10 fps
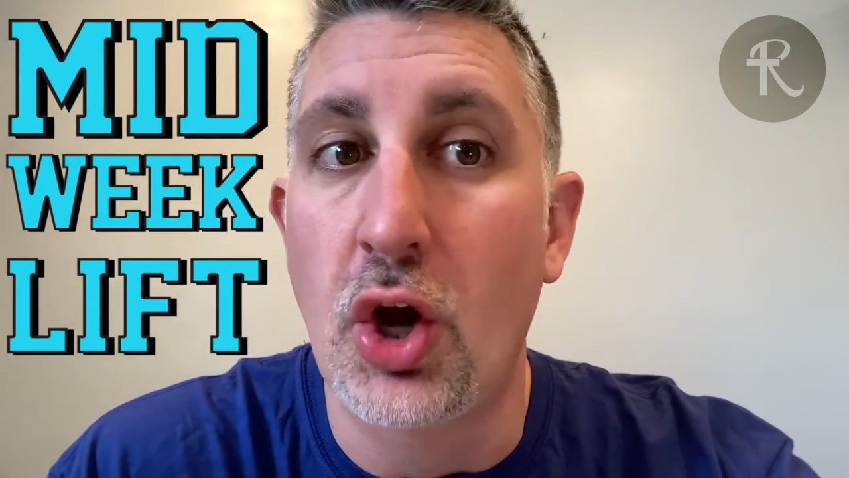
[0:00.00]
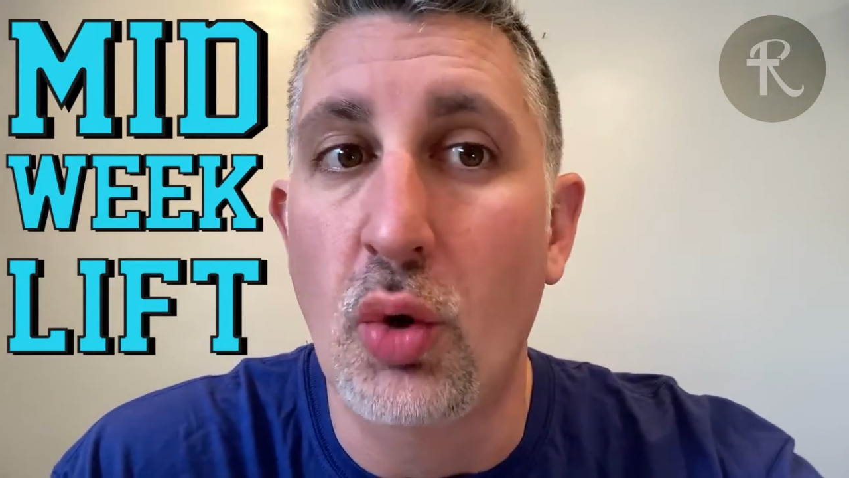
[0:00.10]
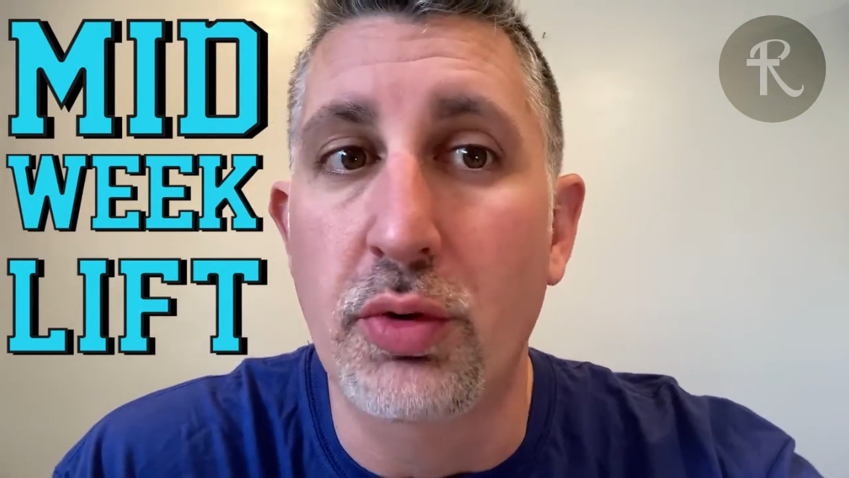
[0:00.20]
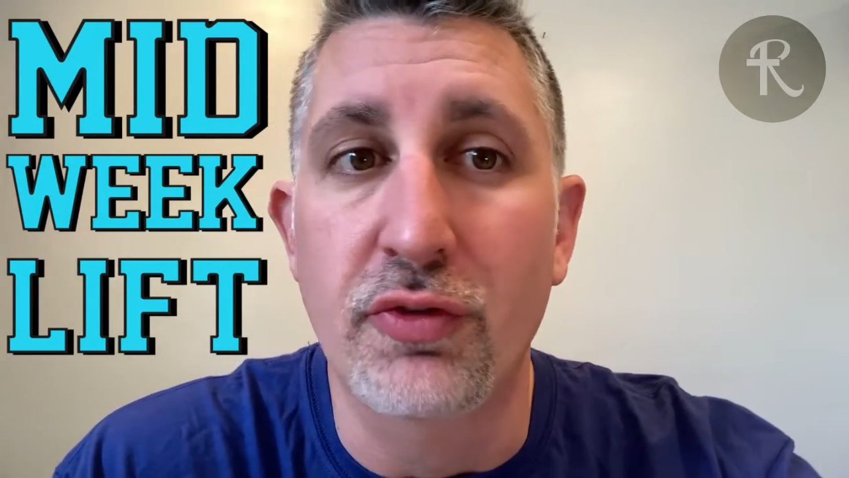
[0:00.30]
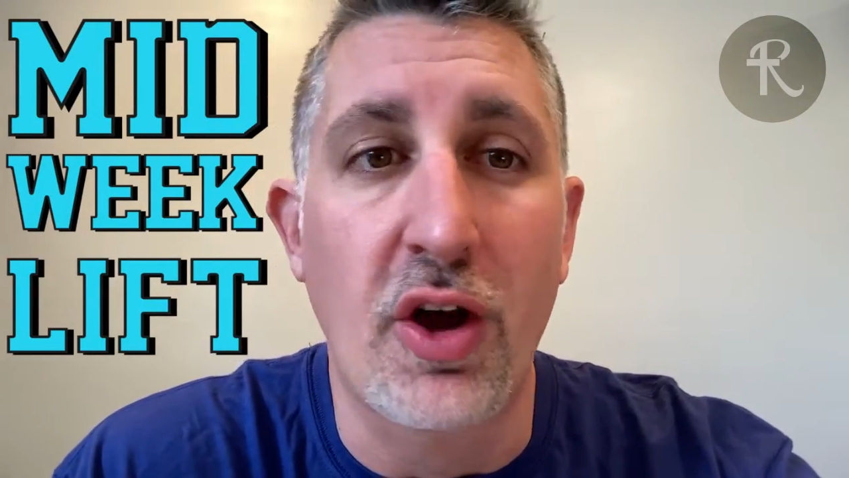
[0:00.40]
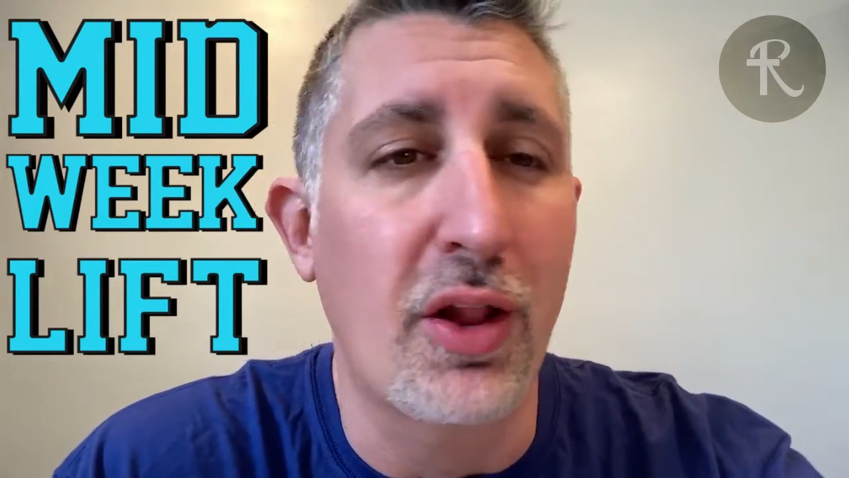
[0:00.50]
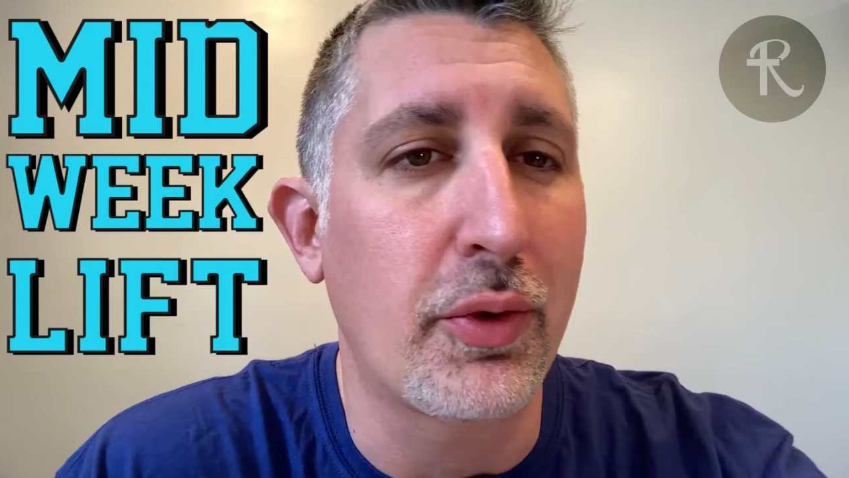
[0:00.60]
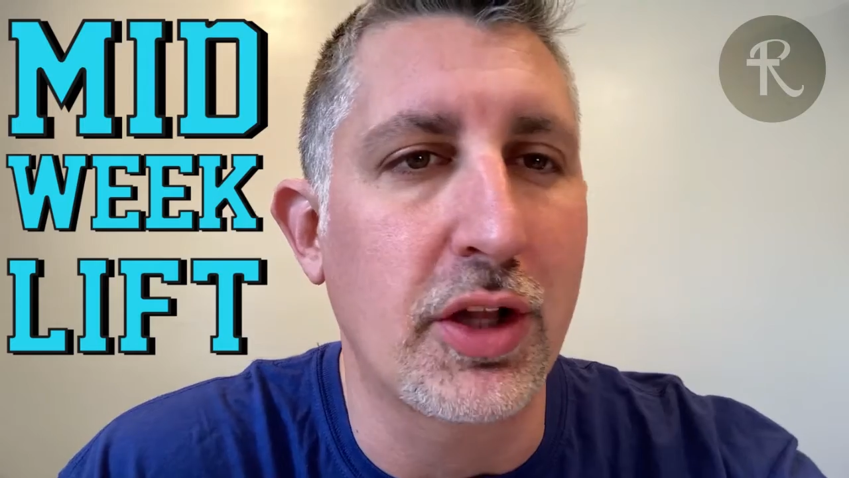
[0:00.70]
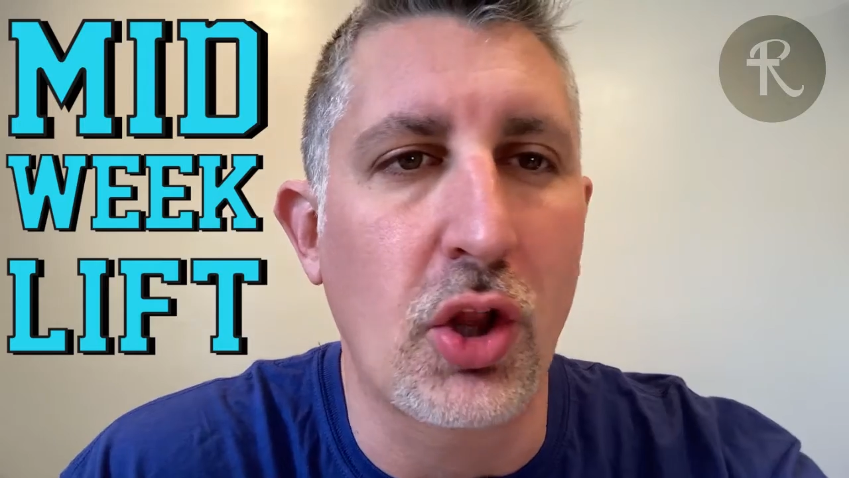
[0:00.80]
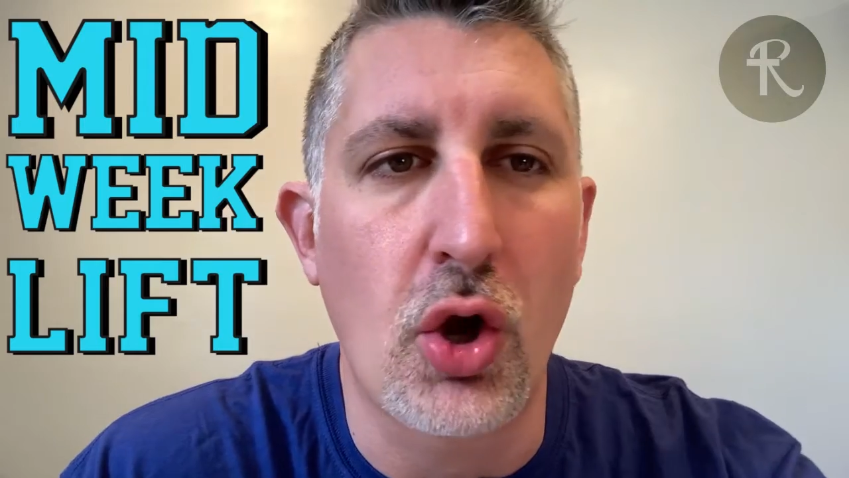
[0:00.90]
I hope you're
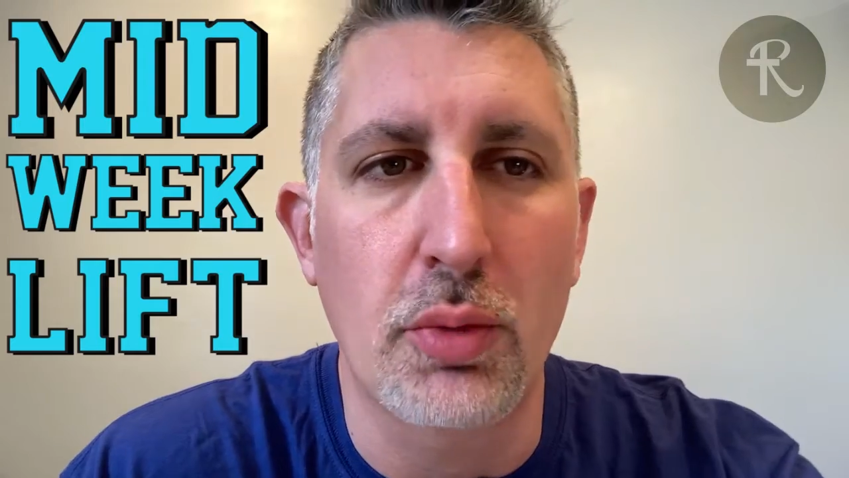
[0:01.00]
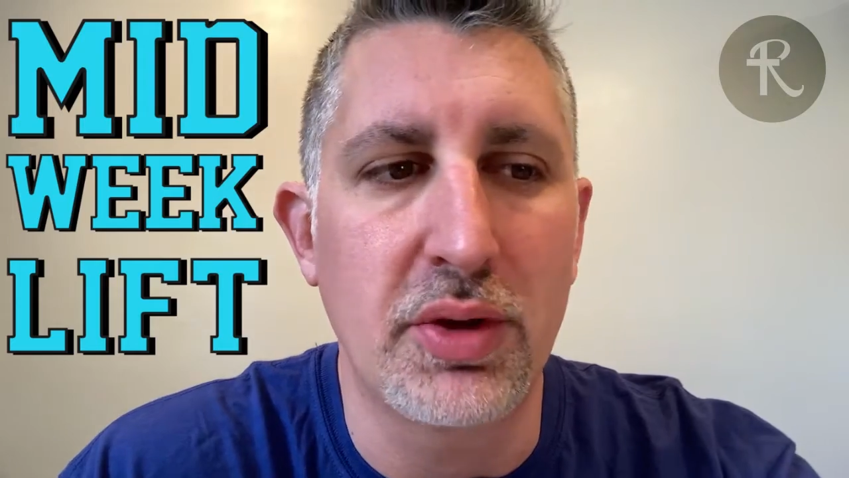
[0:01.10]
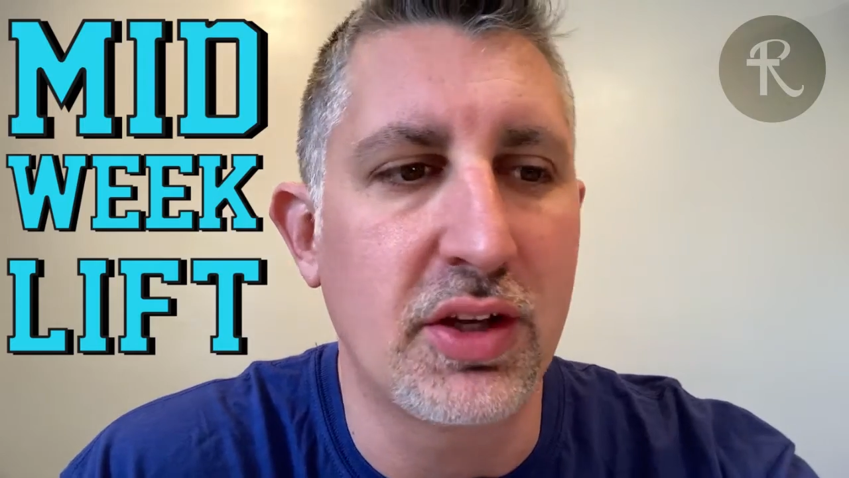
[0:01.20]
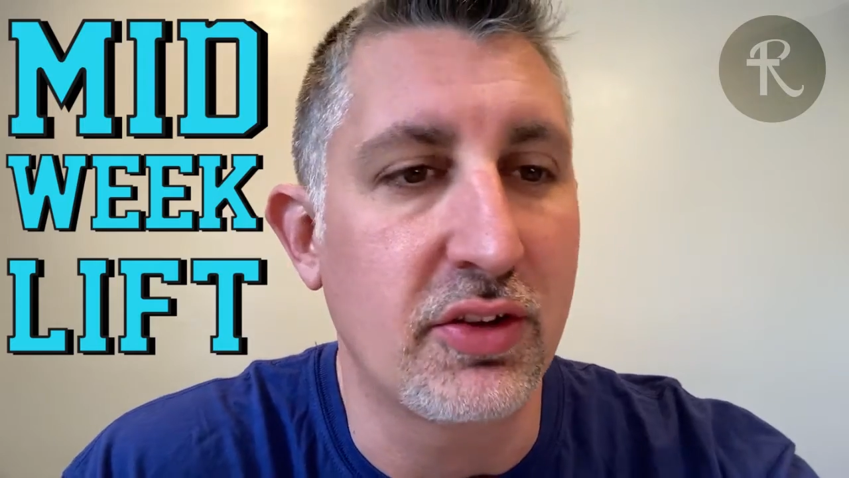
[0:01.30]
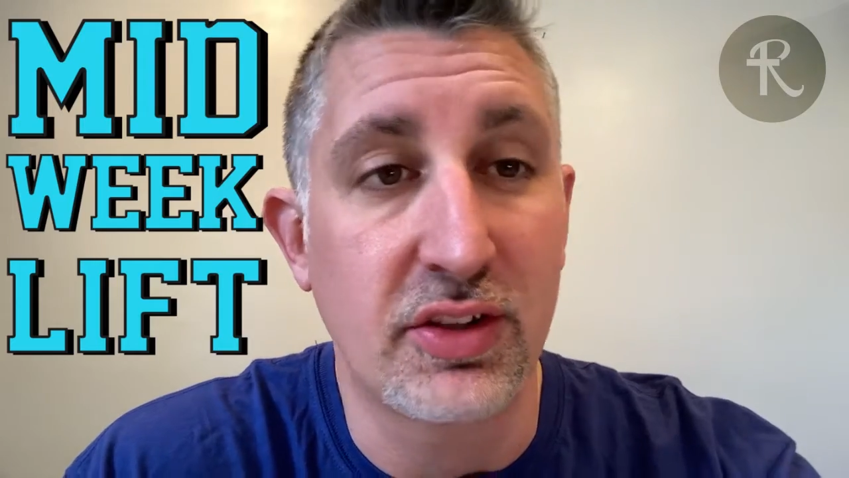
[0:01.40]
following along because